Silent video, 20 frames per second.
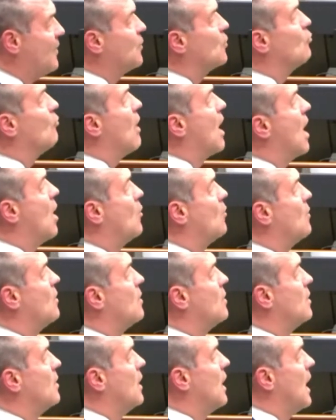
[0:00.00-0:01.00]
the ground
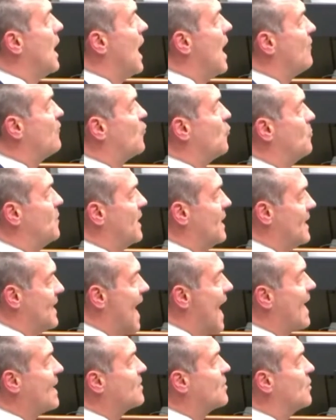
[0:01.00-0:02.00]
after being
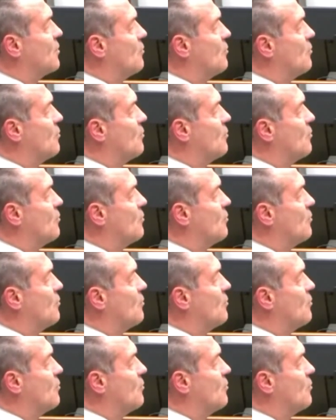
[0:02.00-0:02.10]
knocked to the